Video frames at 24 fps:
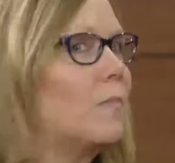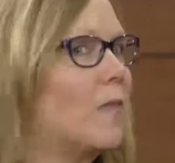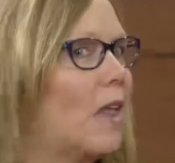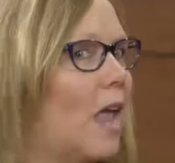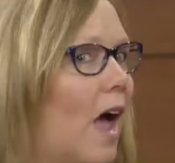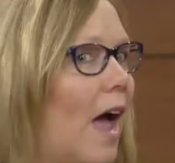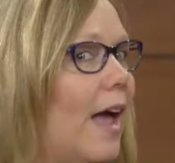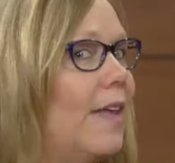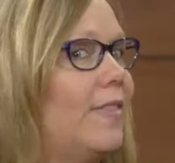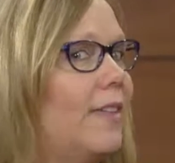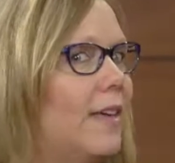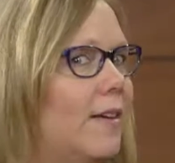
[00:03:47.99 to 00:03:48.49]

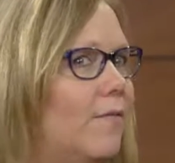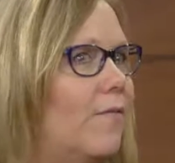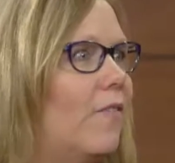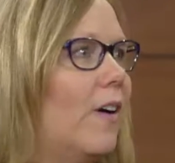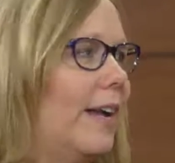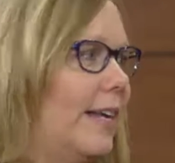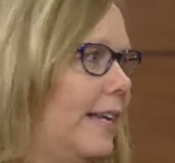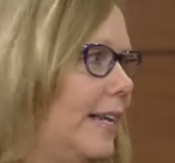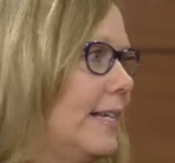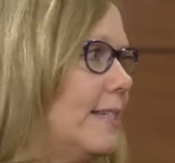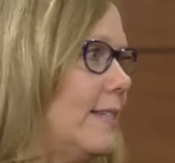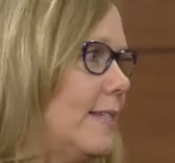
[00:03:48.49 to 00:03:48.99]
I think
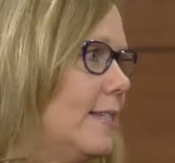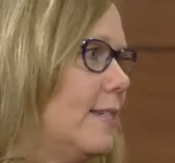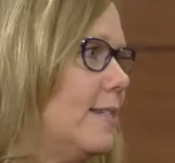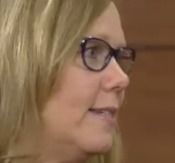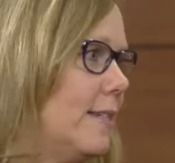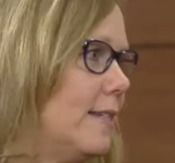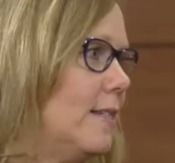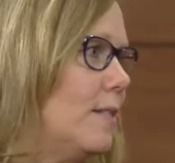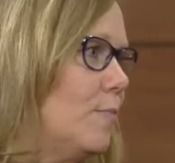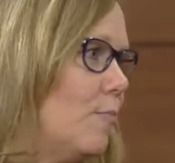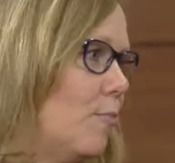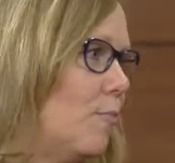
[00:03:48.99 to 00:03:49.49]
finances
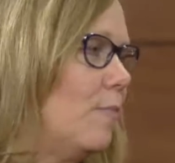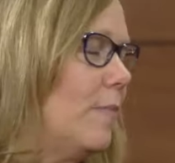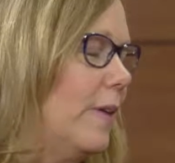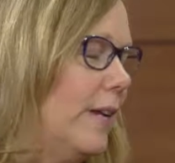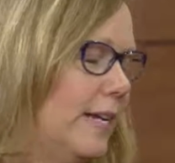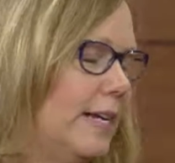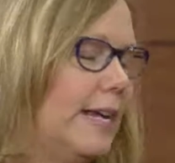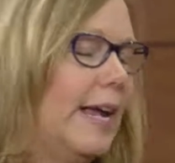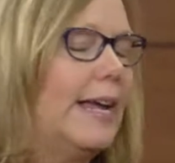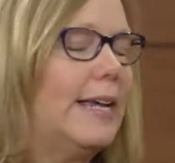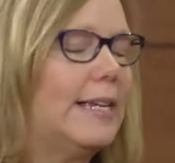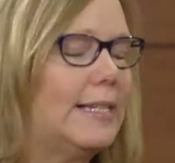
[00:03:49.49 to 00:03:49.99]
is is,
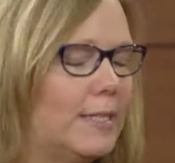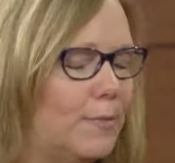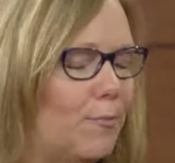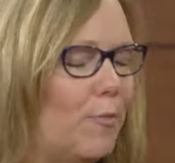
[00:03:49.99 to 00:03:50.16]
biggest, is yeah.